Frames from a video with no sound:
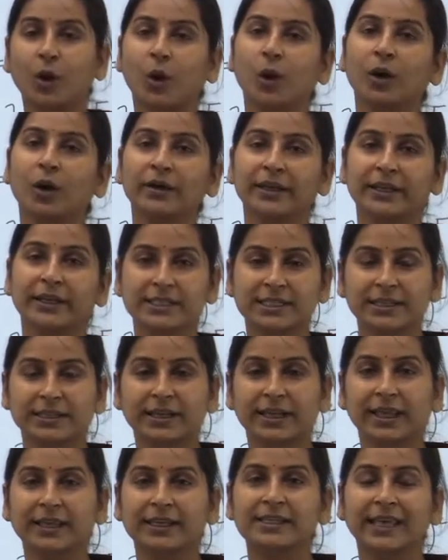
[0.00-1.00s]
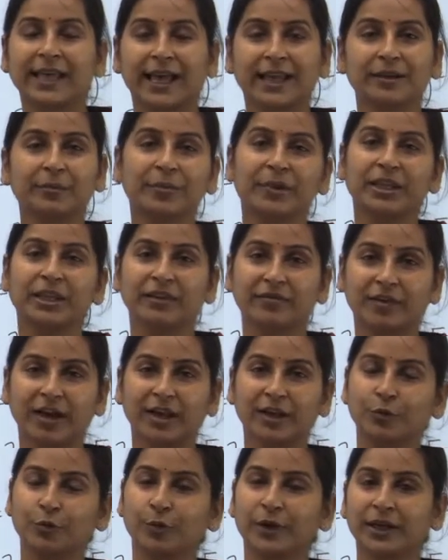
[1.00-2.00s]
or integrand can be
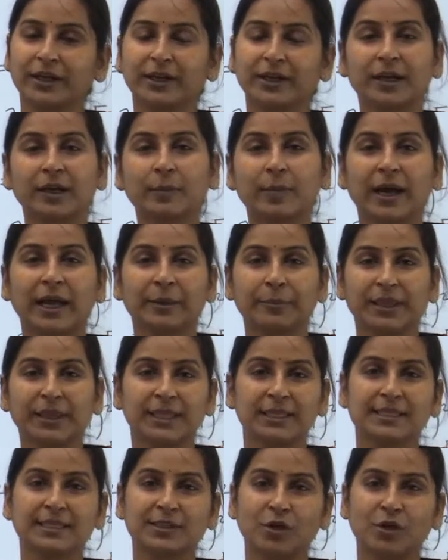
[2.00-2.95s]
evaluated by means